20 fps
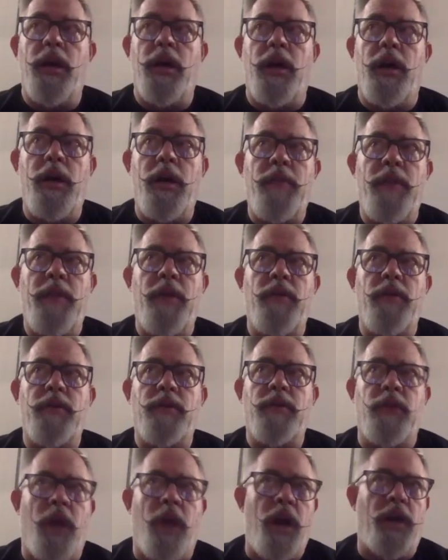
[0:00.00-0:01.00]
I'm
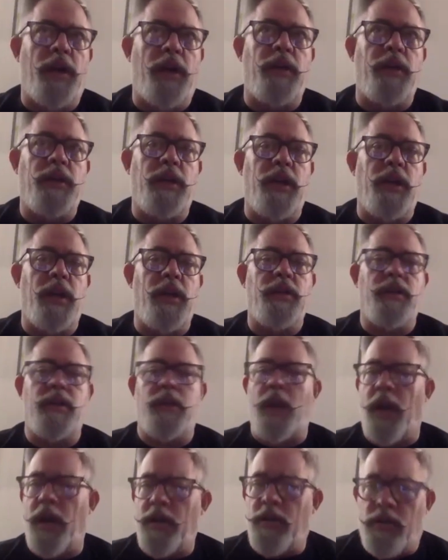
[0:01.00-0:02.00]
out talking to
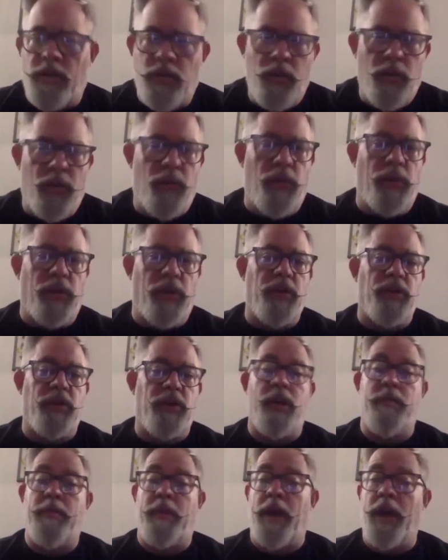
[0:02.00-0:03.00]
guests. I do a really good
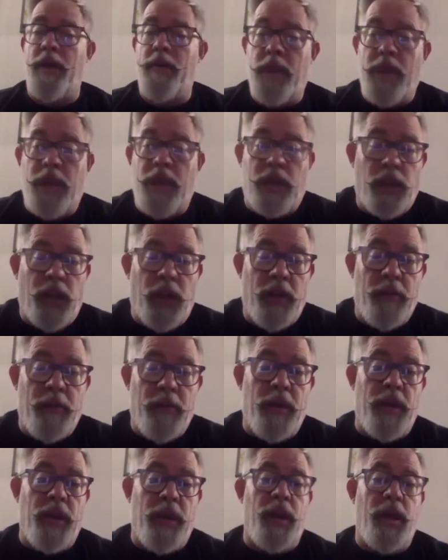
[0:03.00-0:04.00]
job. I make a lot of
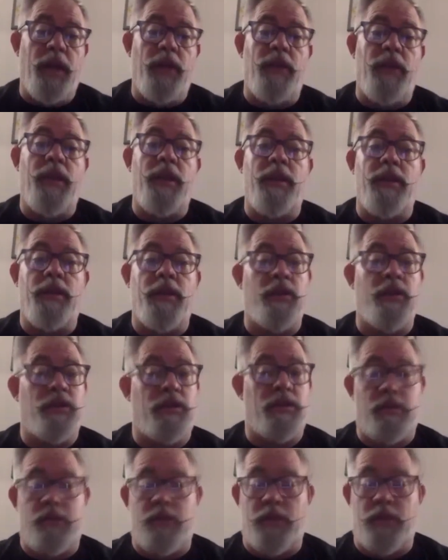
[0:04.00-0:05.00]
money. And then
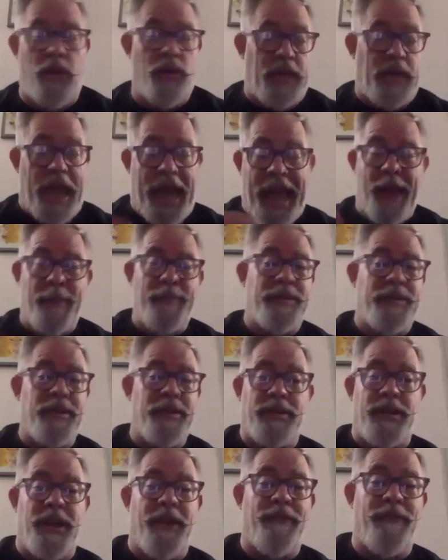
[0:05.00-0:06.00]
there's apps
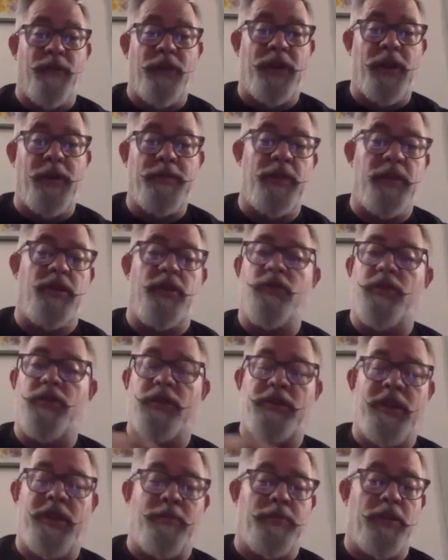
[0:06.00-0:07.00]
and stuff where it comes in. You
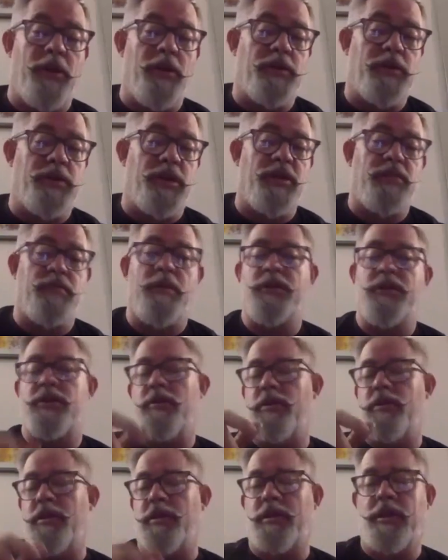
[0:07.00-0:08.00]
just tip the host this
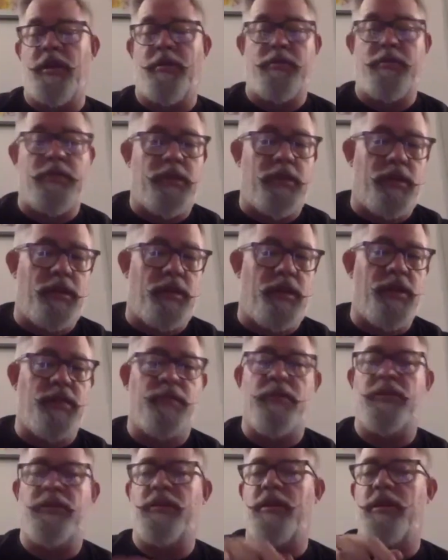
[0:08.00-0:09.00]
much. You just tip this
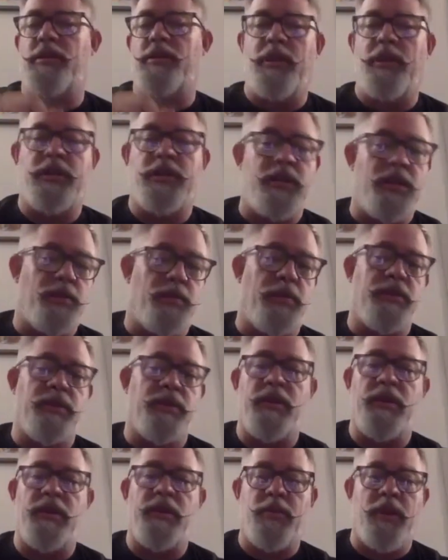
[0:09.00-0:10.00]
person this much, this
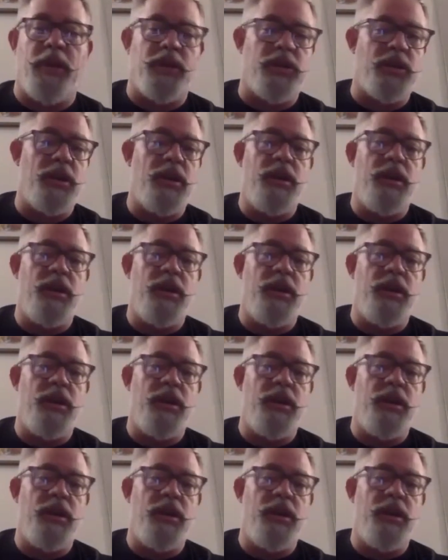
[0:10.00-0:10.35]
person this much.